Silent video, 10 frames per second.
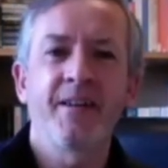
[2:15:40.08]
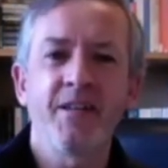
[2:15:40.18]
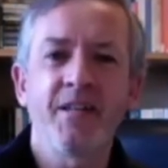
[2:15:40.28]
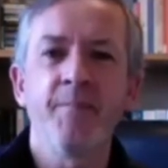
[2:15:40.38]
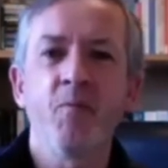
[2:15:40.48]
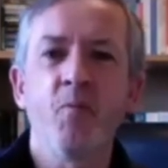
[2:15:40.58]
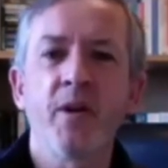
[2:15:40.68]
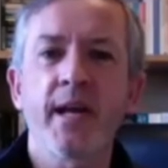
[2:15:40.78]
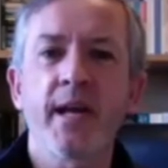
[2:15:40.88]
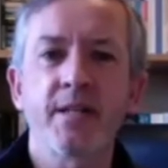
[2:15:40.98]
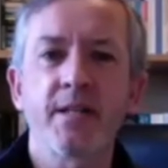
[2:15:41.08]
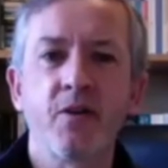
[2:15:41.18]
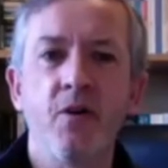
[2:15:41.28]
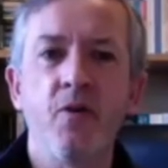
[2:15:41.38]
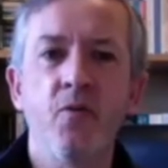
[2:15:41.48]
see, but what it has
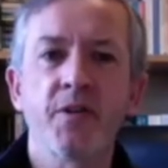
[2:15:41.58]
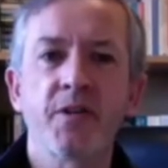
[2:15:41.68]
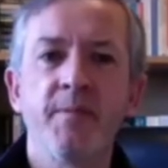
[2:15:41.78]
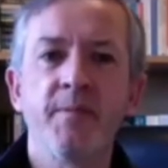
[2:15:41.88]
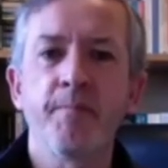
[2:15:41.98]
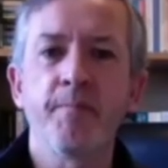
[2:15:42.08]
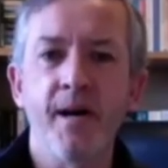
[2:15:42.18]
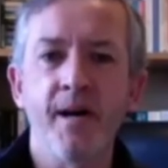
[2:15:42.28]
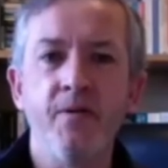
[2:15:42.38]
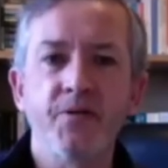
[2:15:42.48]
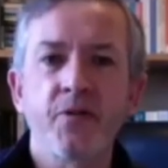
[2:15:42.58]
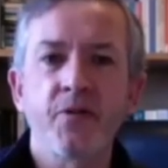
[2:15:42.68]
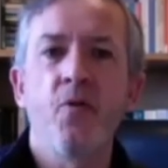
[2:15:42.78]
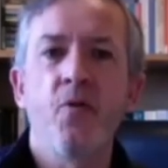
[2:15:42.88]
got all the time is a pulse.